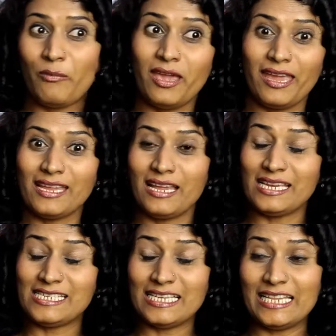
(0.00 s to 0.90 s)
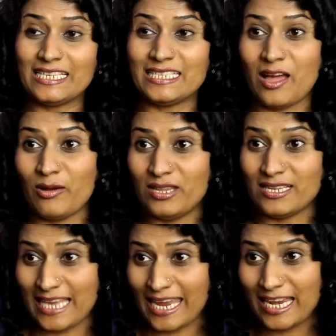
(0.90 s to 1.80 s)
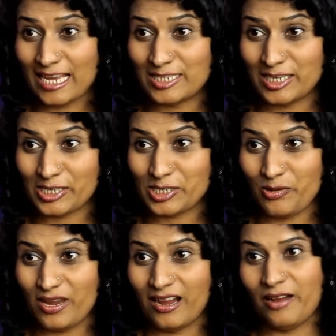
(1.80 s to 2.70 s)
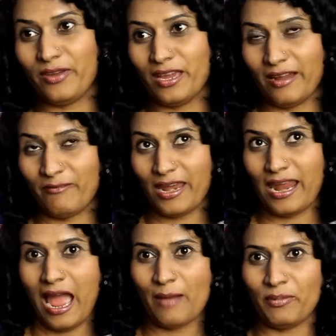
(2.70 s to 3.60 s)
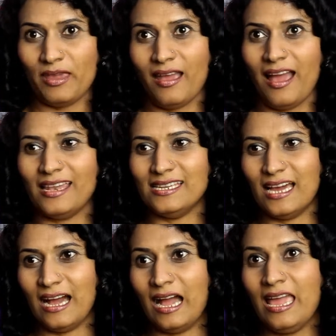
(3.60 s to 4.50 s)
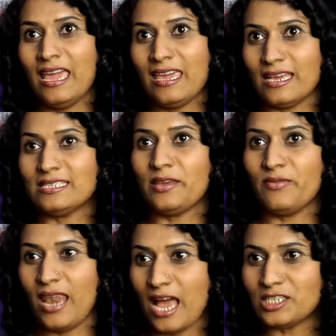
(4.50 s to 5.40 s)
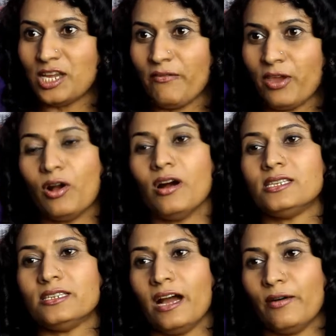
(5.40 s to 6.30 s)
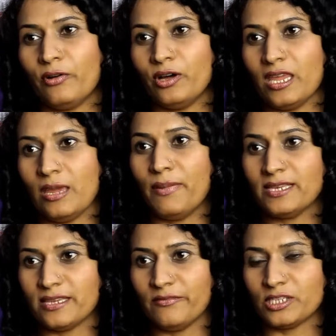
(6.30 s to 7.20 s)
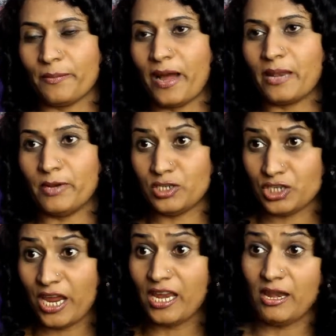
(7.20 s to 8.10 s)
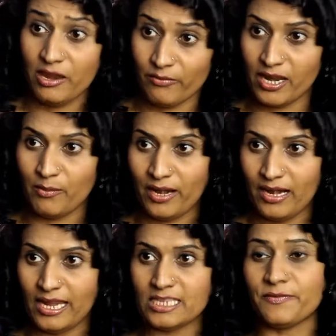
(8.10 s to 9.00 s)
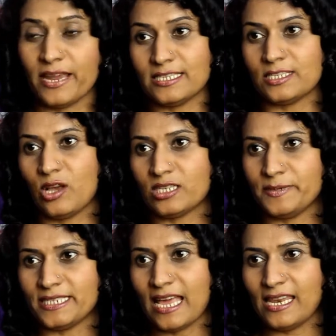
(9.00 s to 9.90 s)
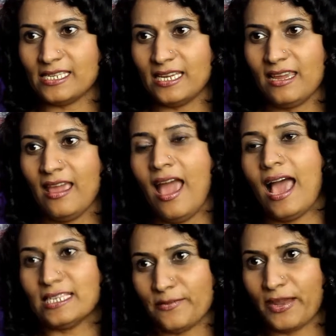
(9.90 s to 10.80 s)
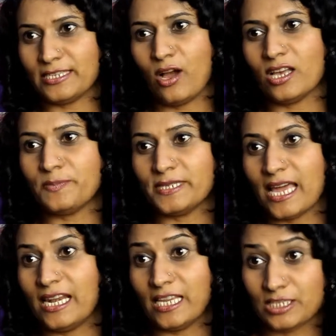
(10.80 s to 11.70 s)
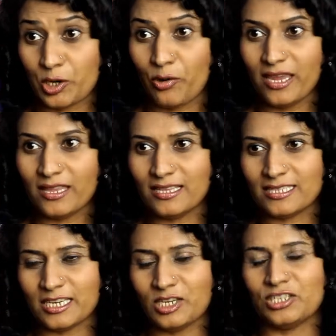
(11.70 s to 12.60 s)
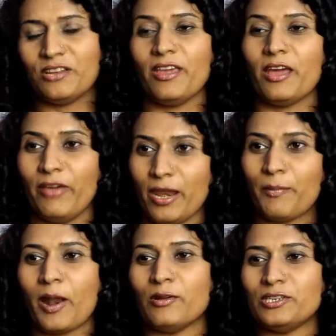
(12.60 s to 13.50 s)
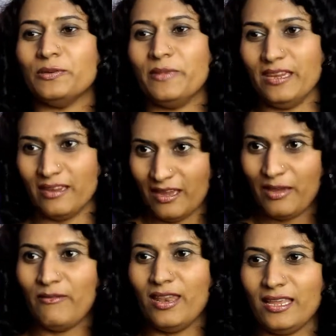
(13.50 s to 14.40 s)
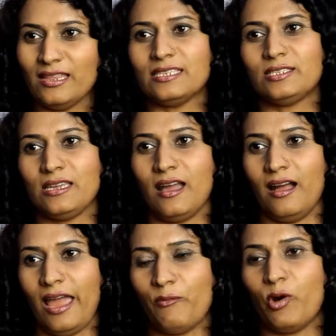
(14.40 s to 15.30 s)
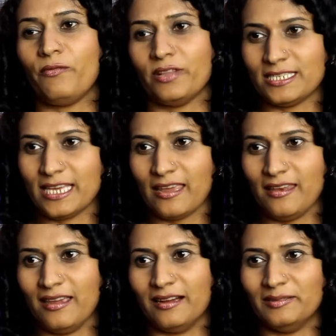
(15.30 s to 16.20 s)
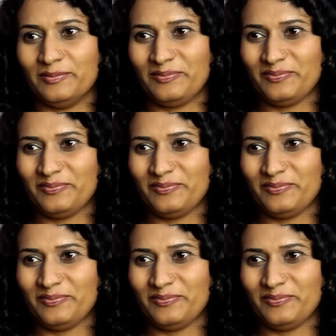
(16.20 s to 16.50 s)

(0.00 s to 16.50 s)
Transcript: We are I think this now the second consecutive year. We are very happy and uh, yes, even last year we got uh, for the best serviced apartment chain in, even in Middle East, Fraser's Hospitality. As the Fraser Hospitality is growing in this region, we are very proud to be winning this uh, award for the second year.